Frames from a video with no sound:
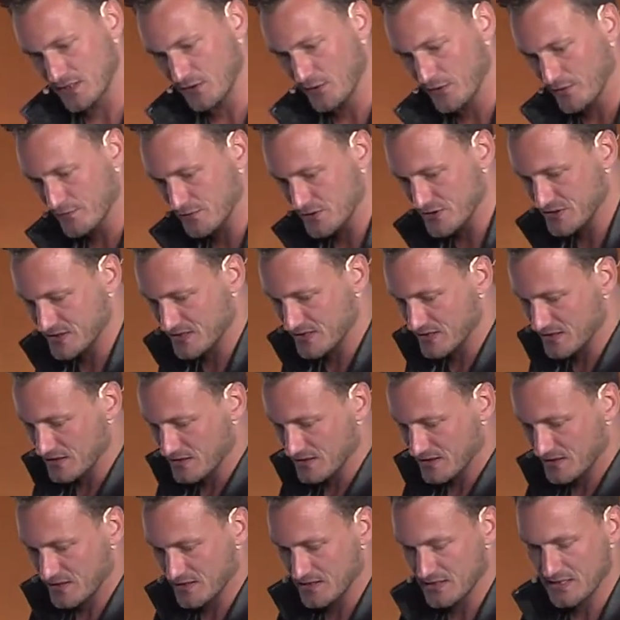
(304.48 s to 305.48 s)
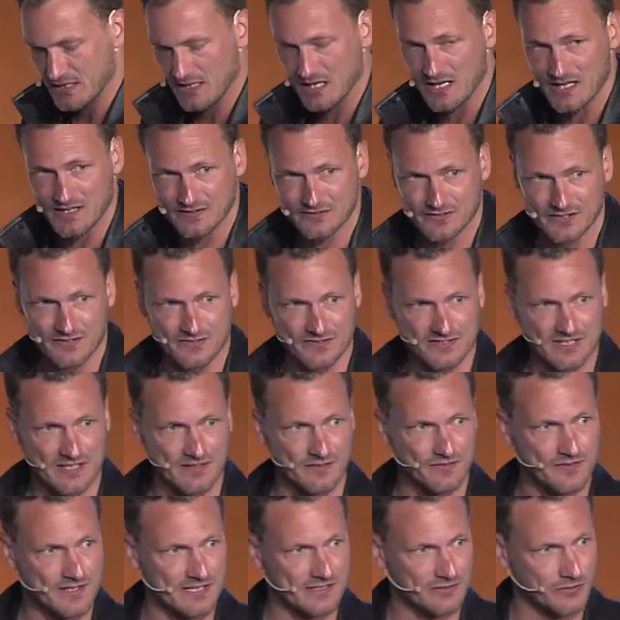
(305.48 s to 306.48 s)
a lot of us can ask
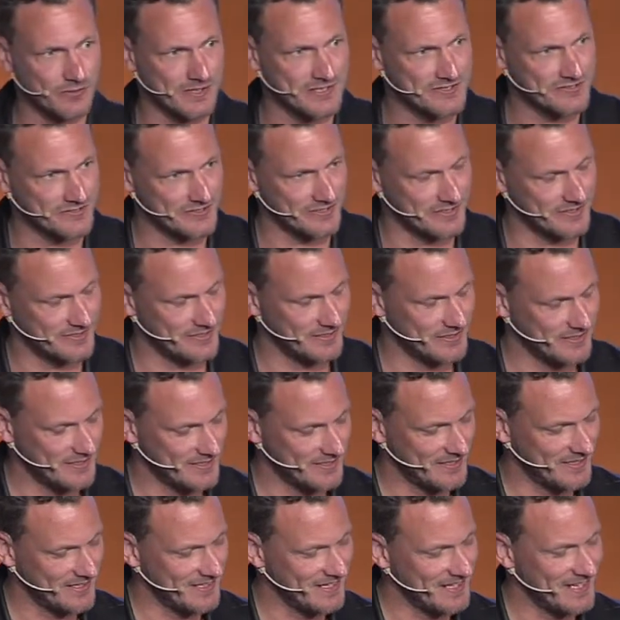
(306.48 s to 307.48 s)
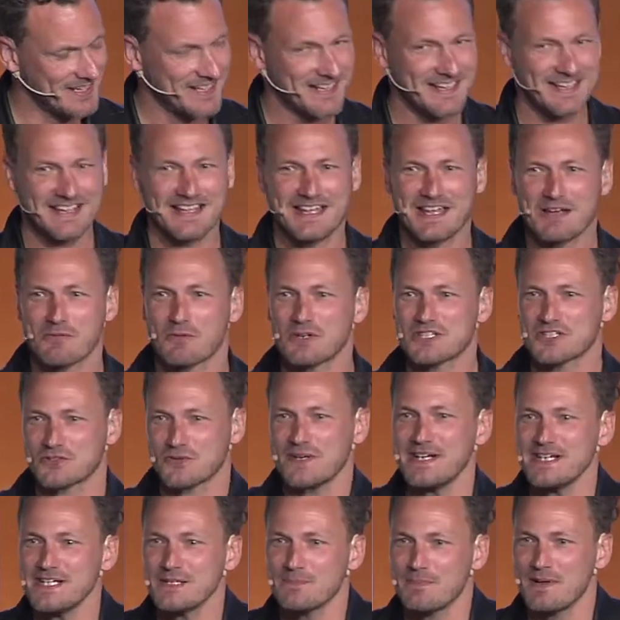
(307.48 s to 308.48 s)
ourselves that question. What's
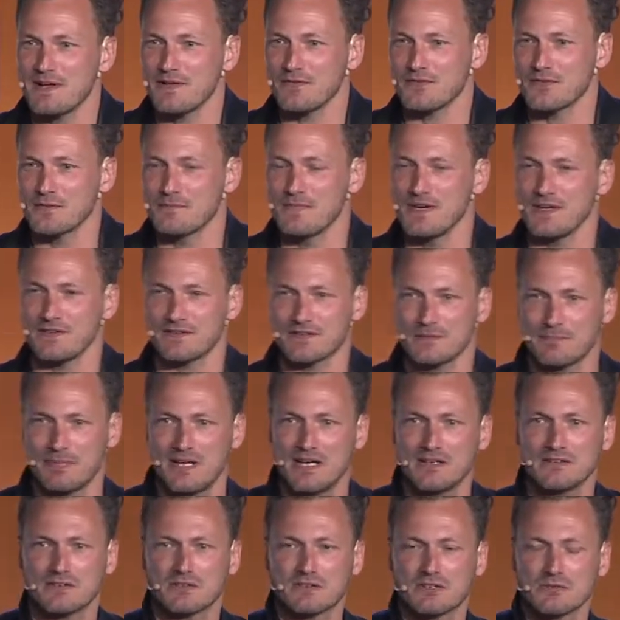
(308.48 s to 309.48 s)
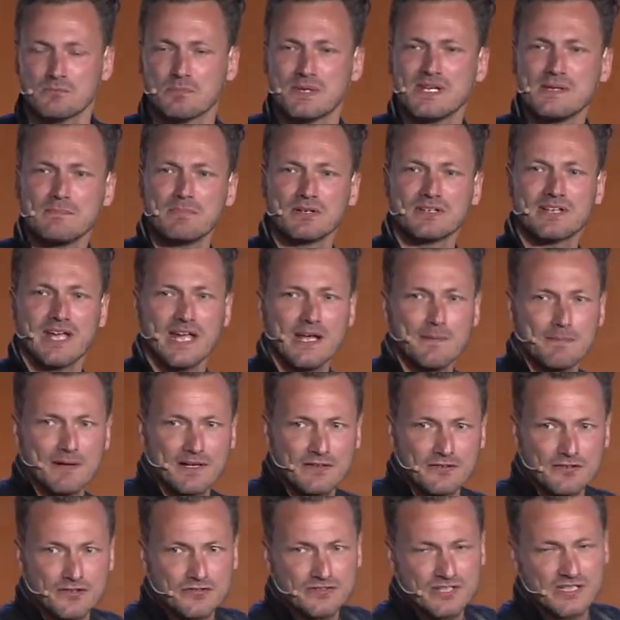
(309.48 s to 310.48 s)
great about the myth about, do people care about
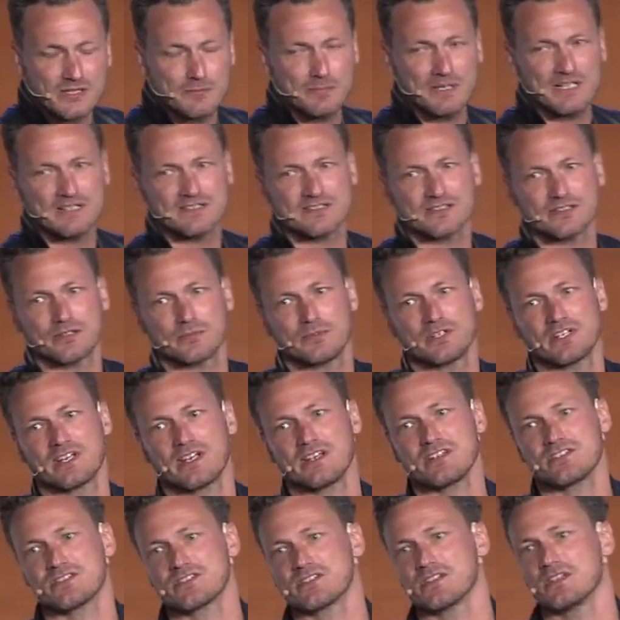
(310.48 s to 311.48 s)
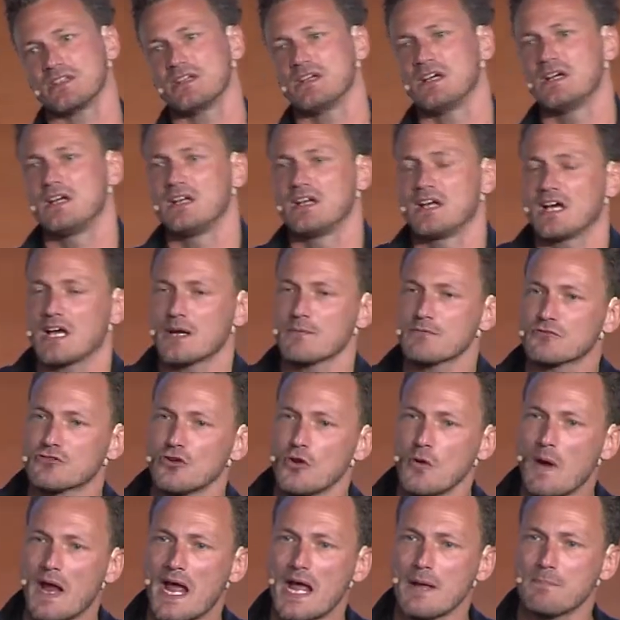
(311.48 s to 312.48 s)
sustainability communication? And I'm so
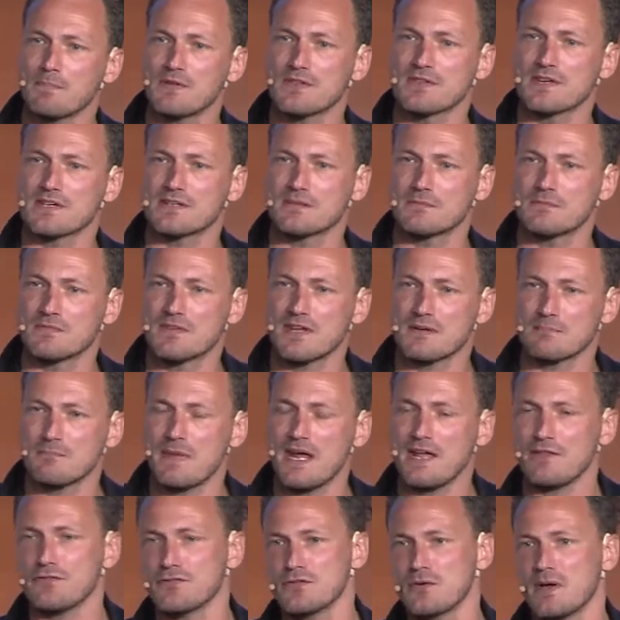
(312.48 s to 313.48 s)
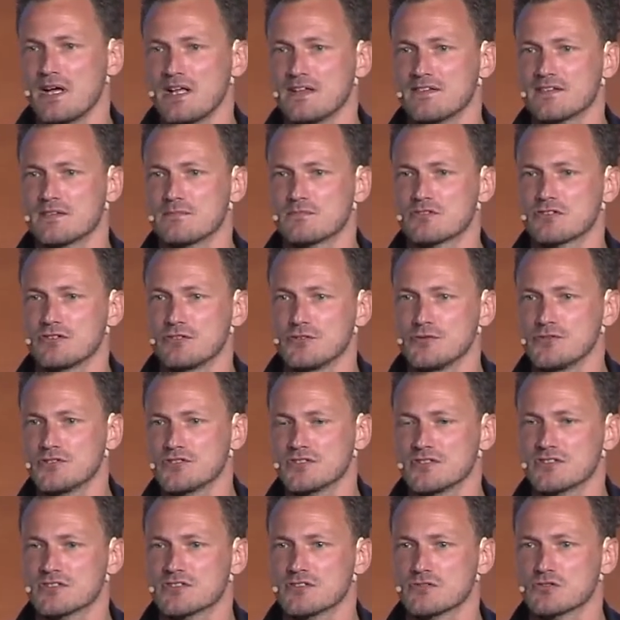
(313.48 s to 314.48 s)
happy that Matthew had some
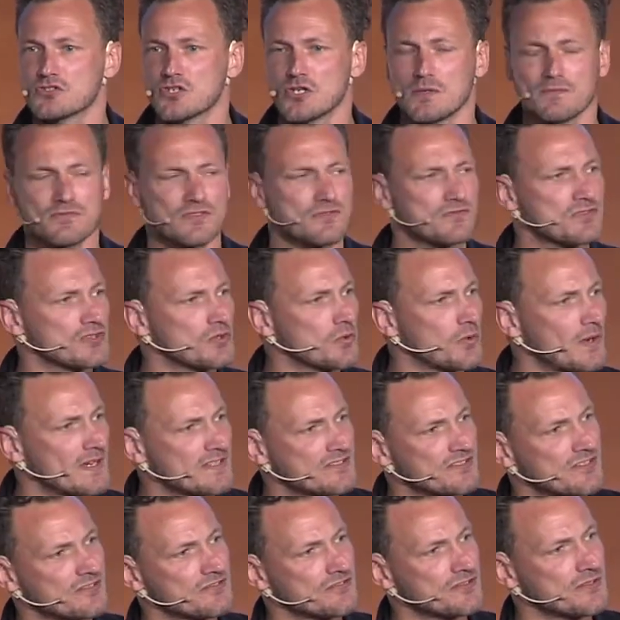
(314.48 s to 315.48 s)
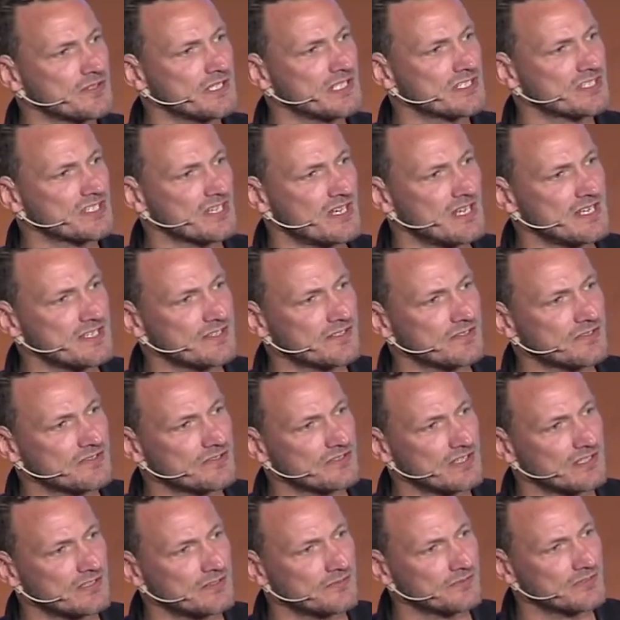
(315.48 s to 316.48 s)
solutions in terms of the questions you need to ask
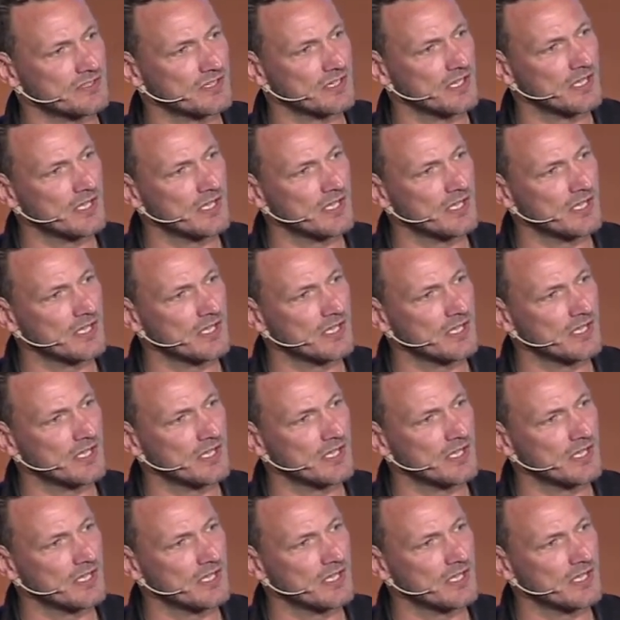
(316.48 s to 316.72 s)
yourselves.